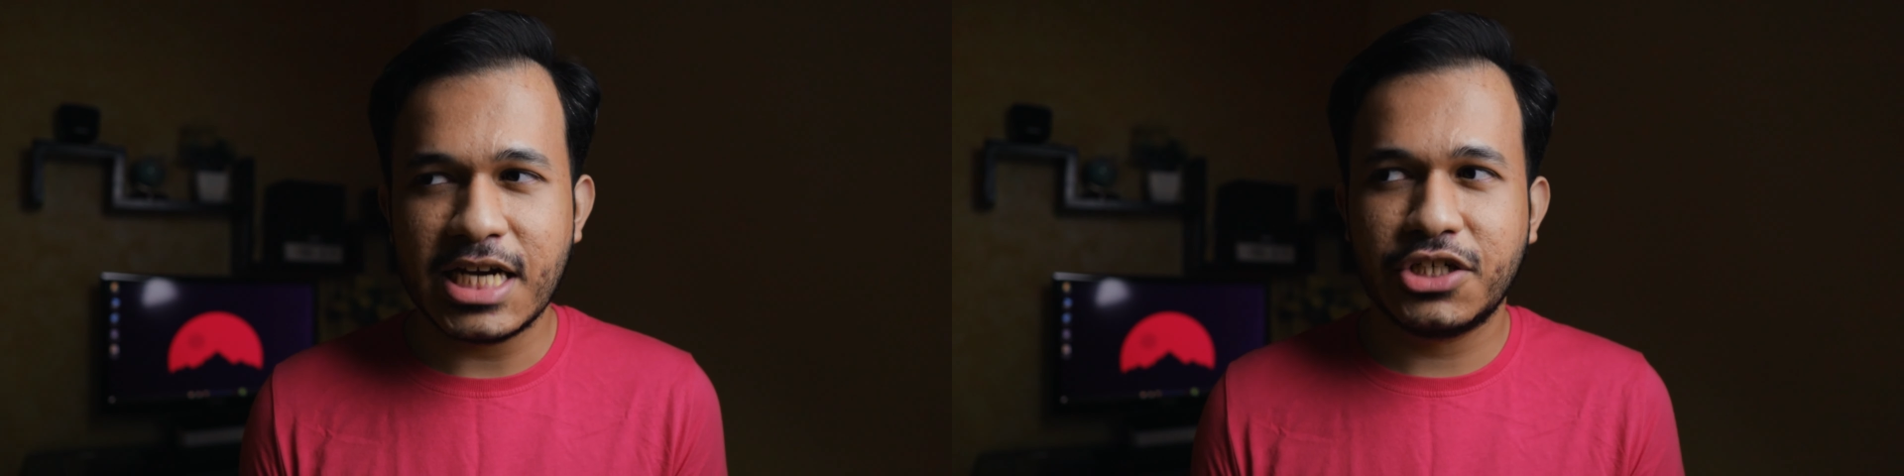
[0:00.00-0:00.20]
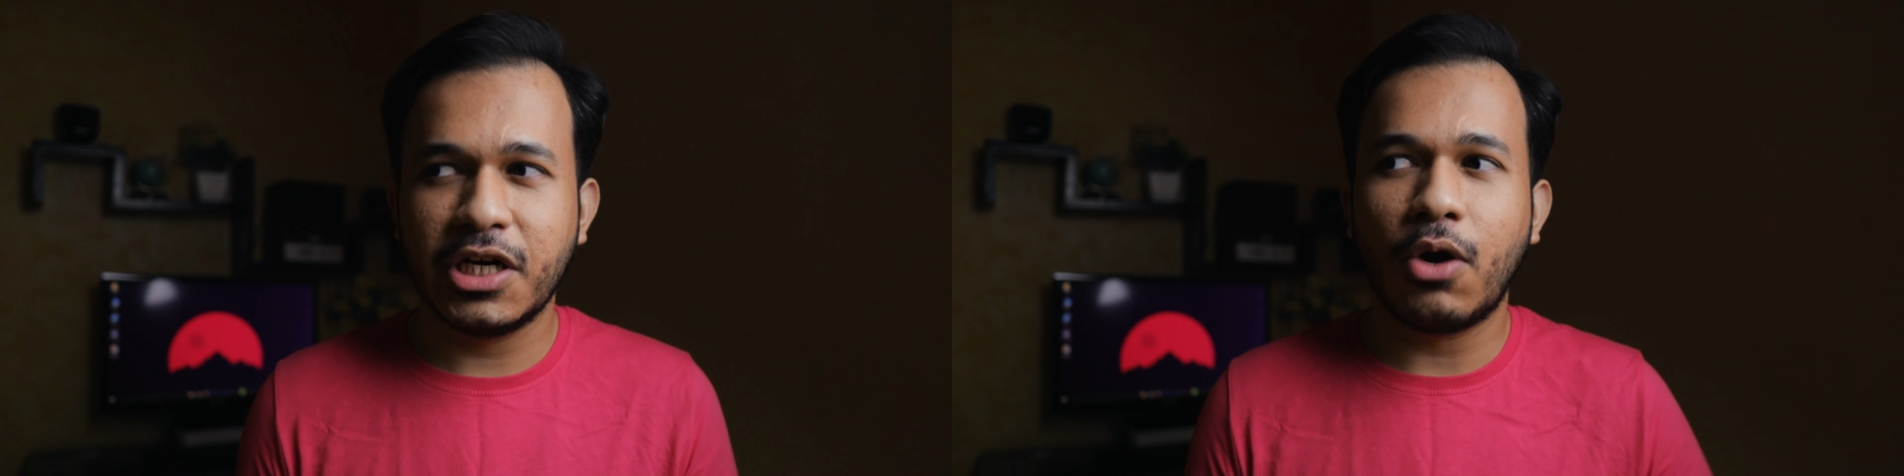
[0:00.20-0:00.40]

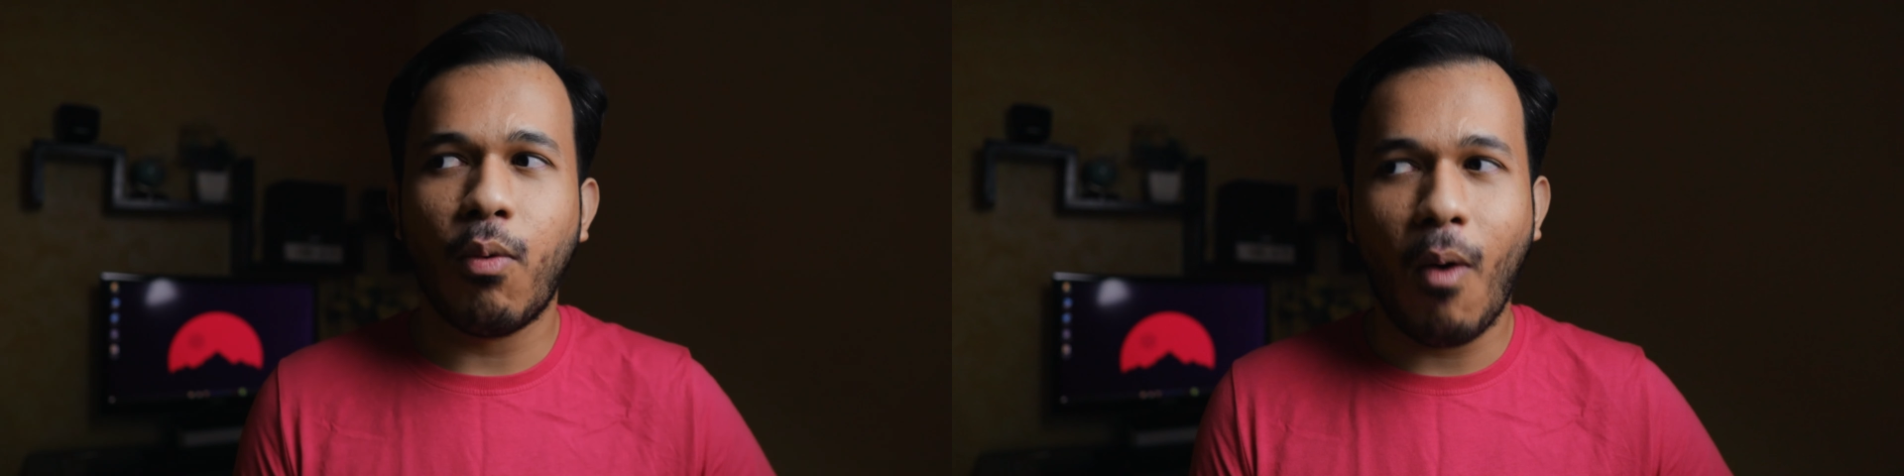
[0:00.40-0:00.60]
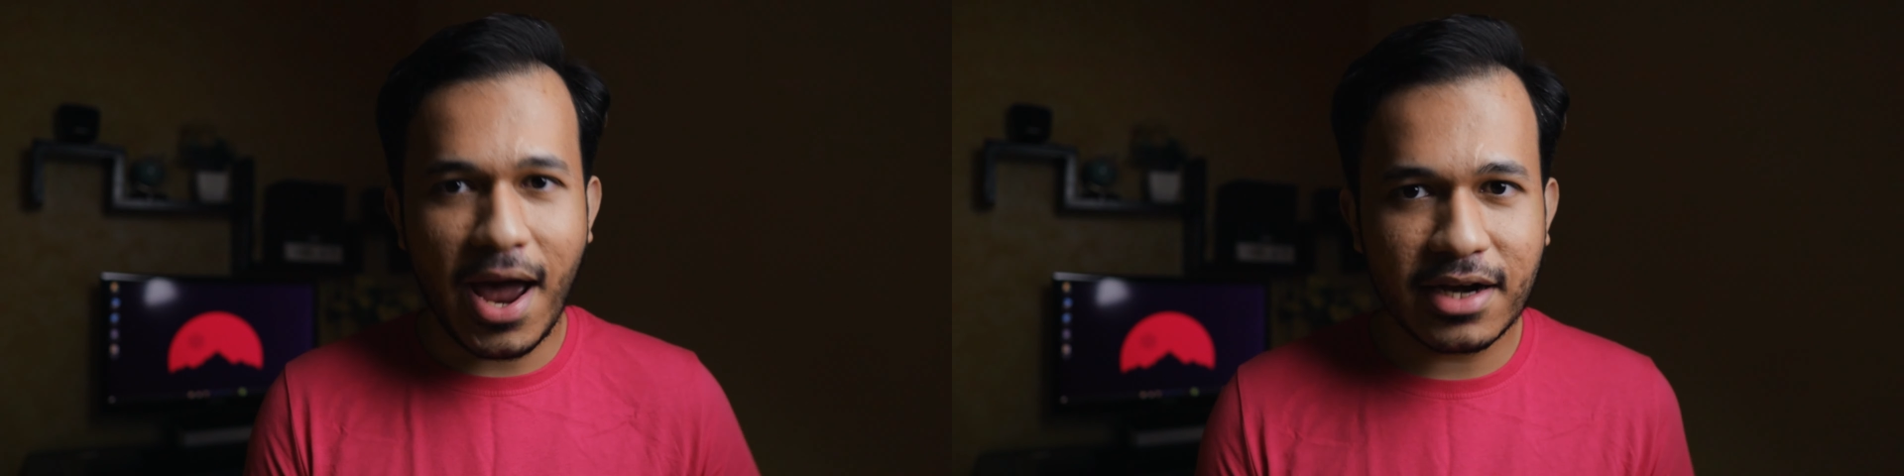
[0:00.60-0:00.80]
it
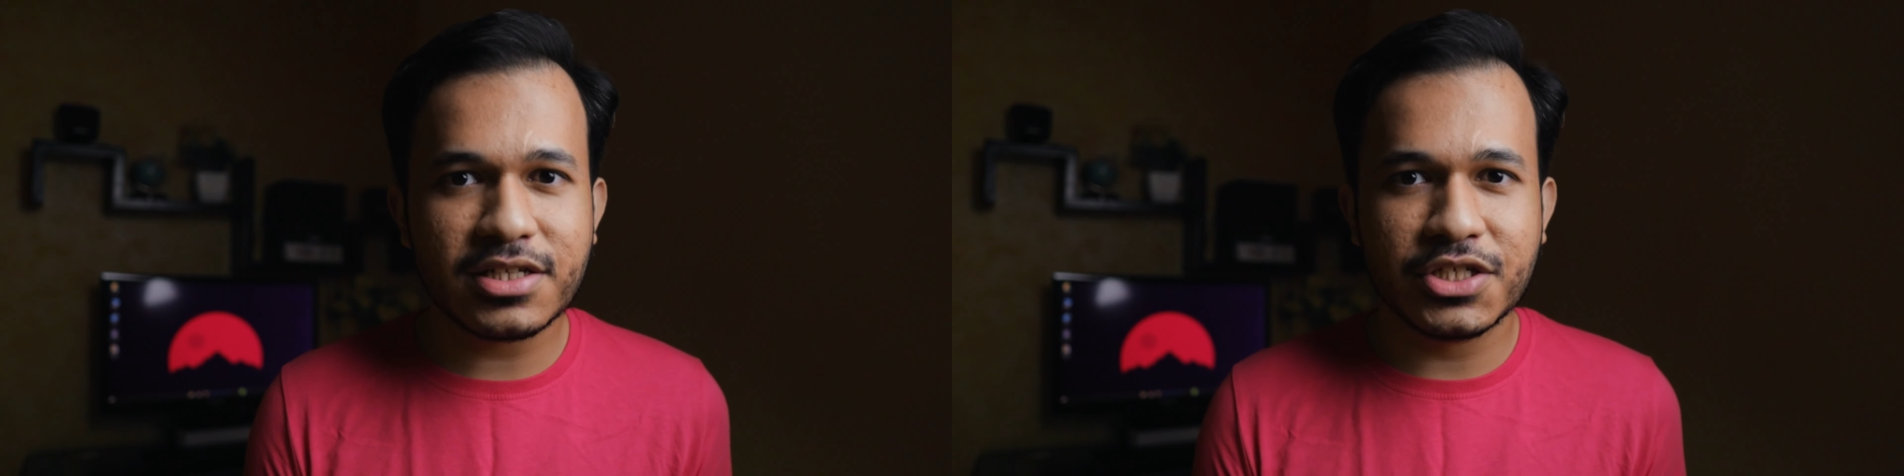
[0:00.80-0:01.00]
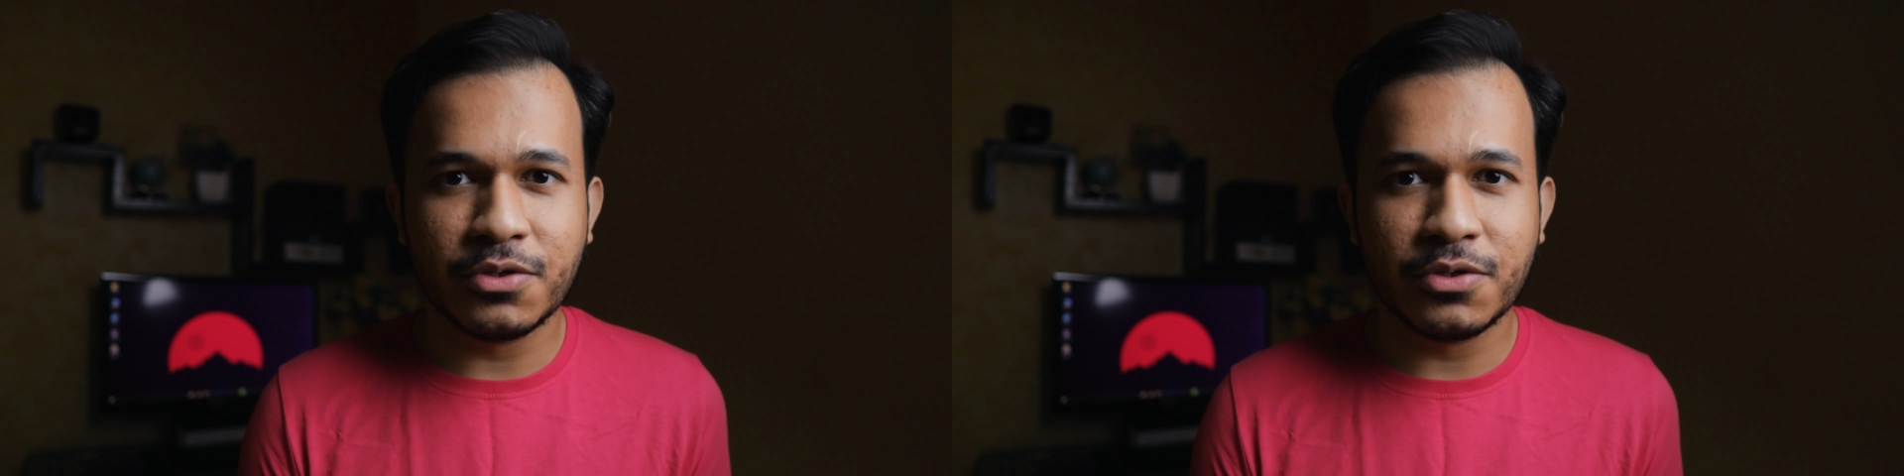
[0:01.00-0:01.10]
requires